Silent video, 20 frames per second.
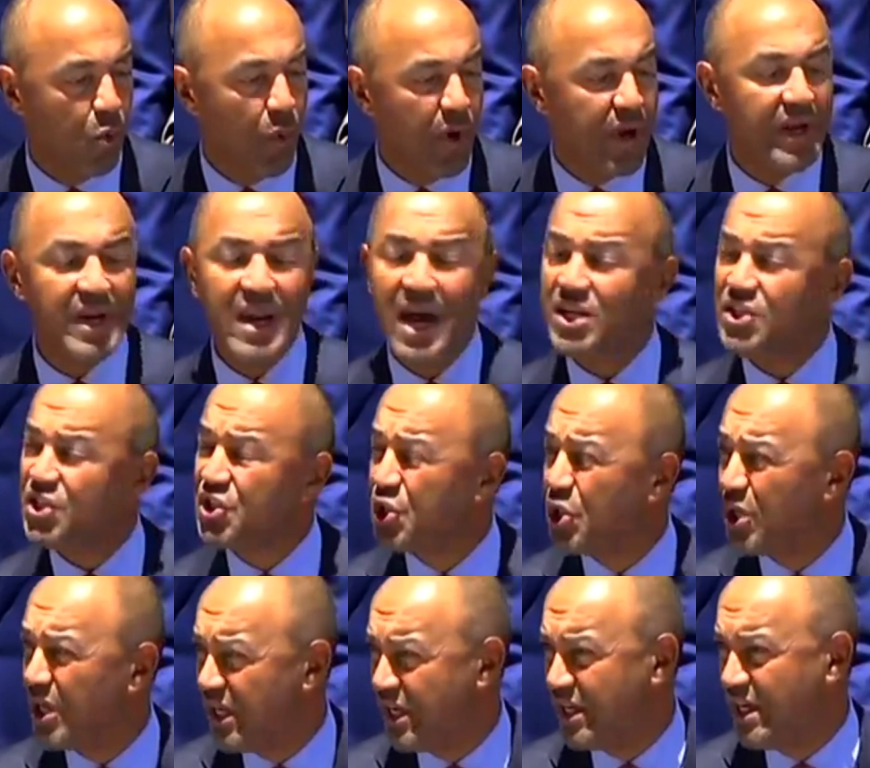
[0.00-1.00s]
We
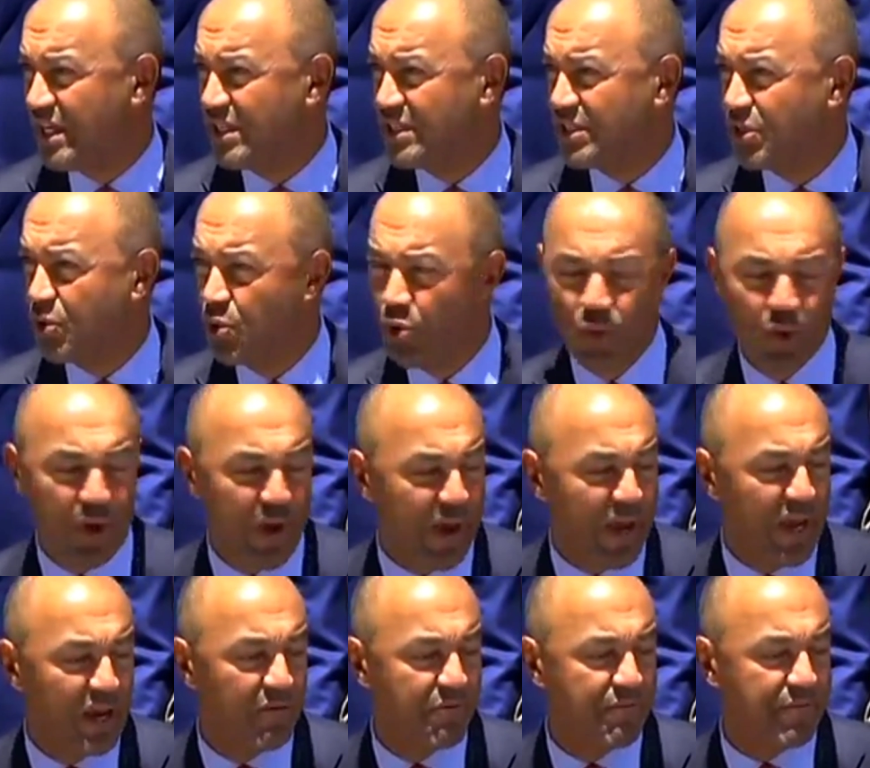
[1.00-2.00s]
national leaders who
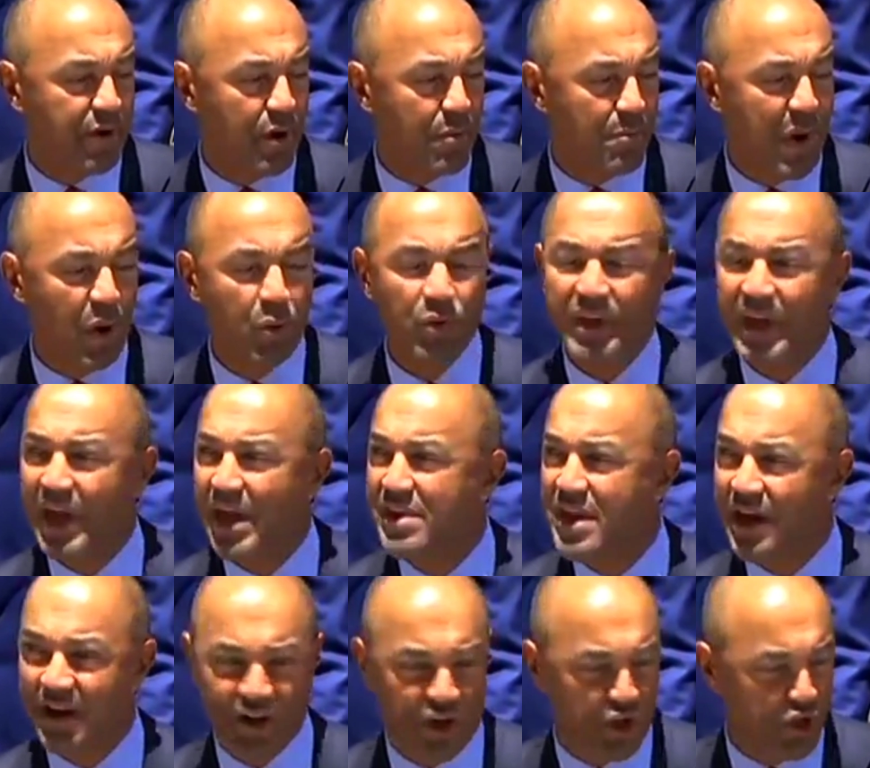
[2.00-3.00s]
hail from Mount
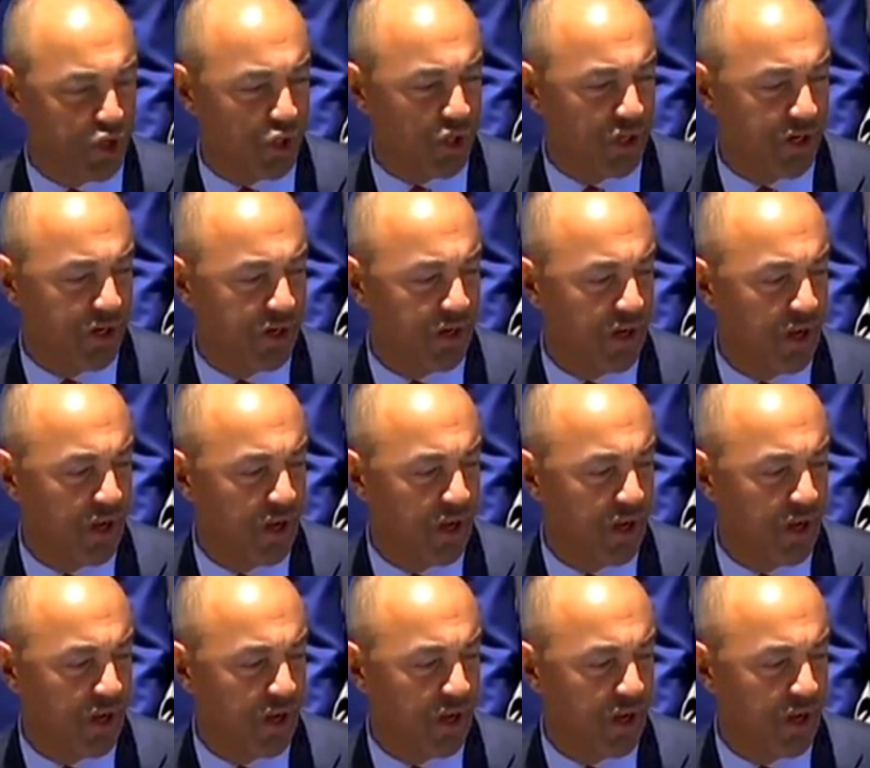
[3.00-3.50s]
Kenya region